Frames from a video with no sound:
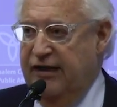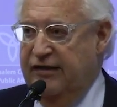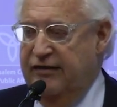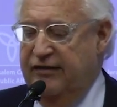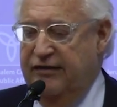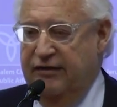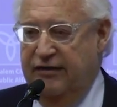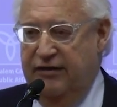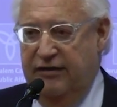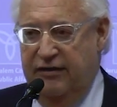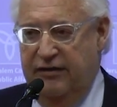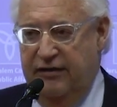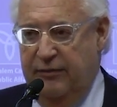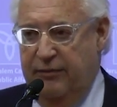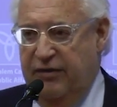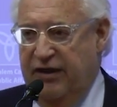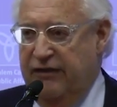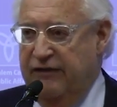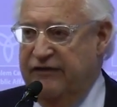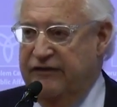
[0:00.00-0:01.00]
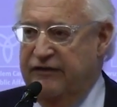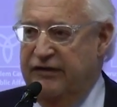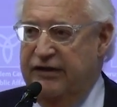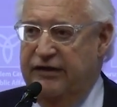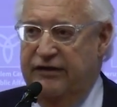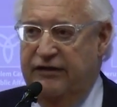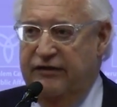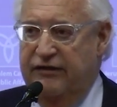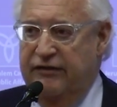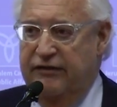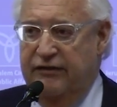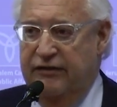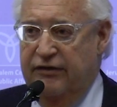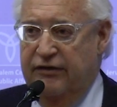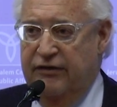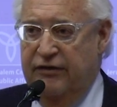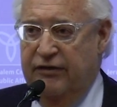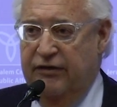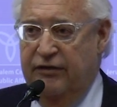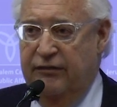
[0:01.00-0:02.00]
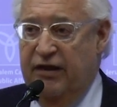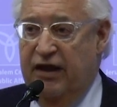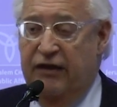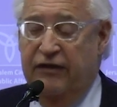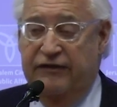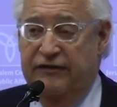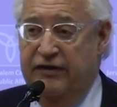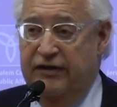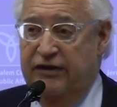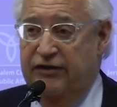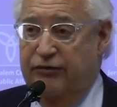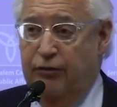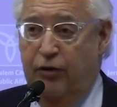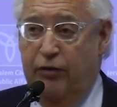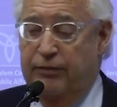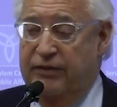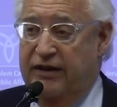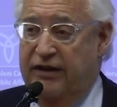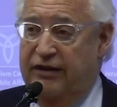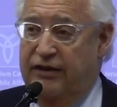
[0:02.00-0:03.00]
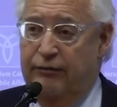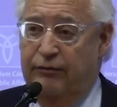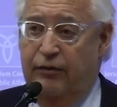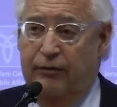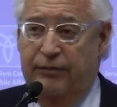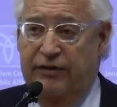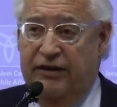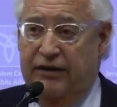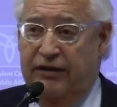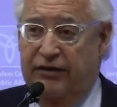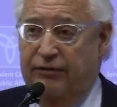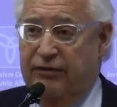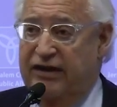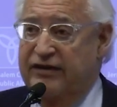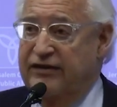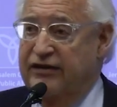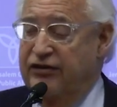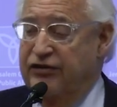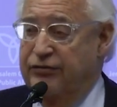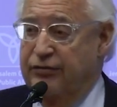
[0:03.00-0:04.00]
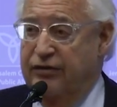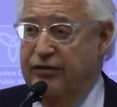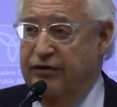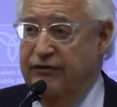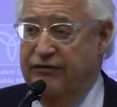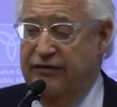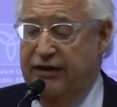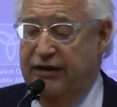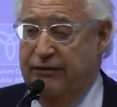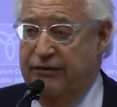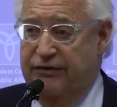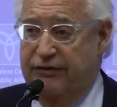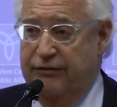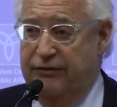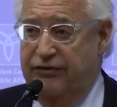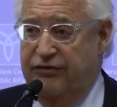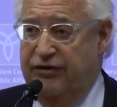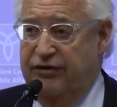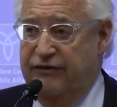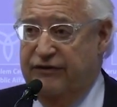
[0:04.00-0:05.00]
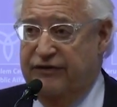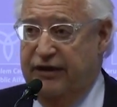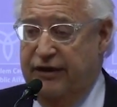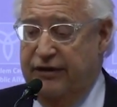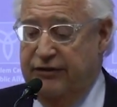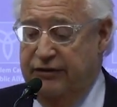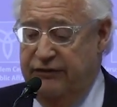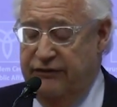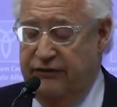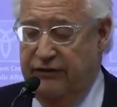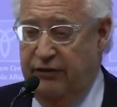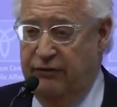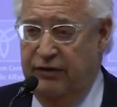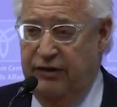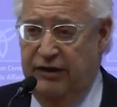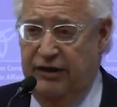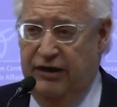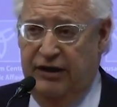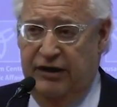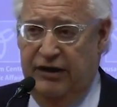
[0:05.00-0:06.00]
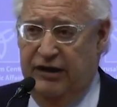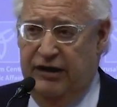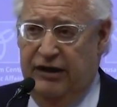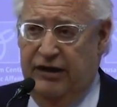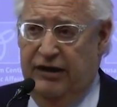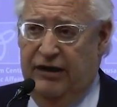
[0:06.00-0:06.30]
that the Palestinians won't be a threat to Israel if they were to achieve statehood. So